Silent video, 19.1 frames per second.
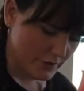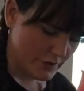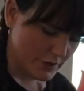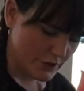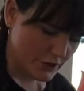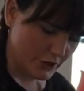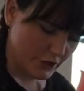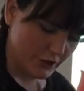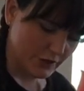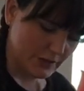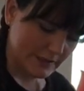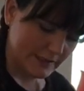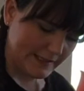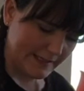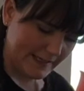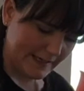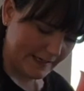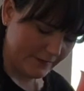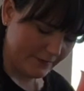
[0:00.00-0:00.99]
to your
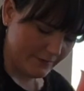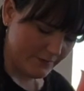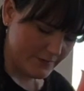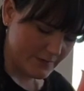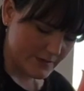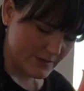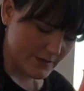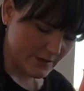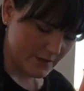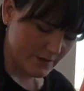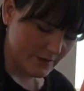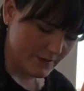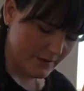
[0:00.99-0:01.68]
leaves.